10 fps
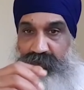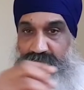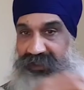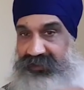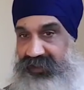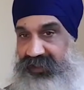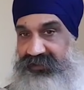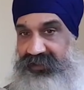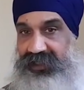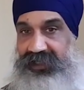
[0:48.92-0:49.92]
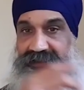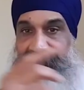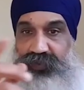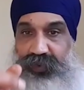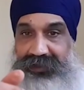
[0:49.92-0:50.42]
We at the SAS
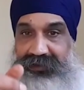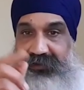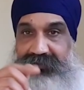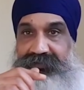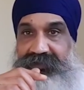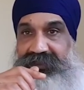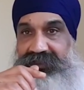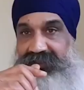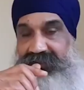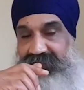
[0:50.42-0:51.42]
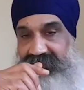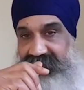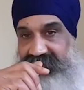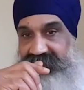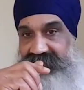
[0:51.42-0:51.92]
welcome the
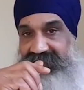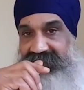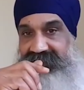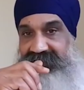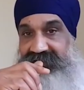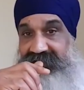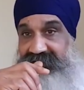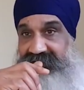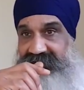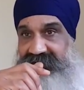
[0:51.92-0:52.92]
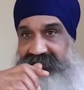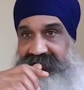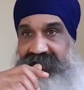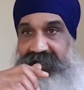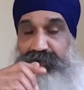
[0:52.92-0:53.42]
convictions and the sentences
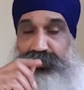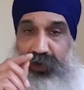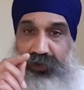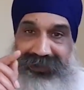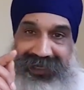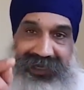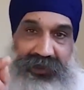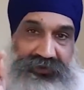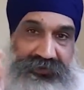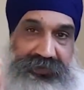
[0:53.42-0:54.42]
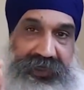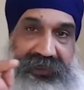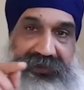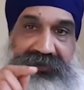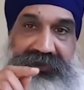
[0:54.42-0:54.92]
doled out by
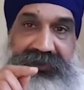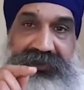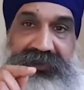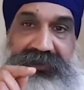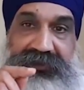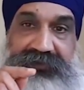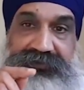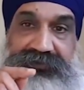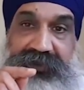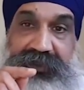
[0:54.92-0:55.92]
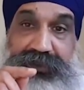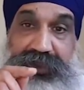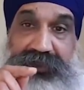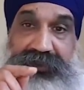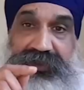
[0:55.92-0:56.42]
the
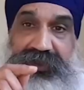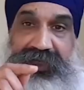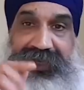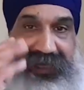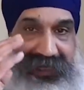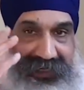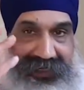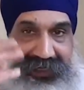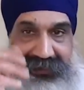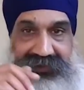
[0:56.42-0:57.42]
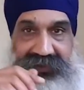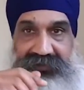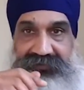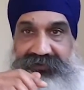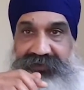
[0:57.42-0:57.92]
judge. Hats
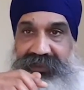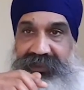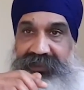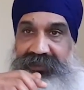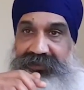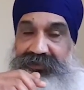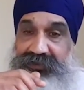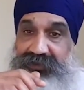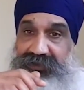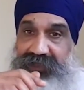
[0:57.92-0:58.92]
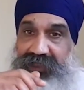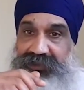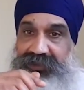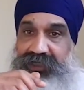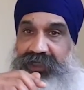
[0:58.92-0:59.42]
off to the judge.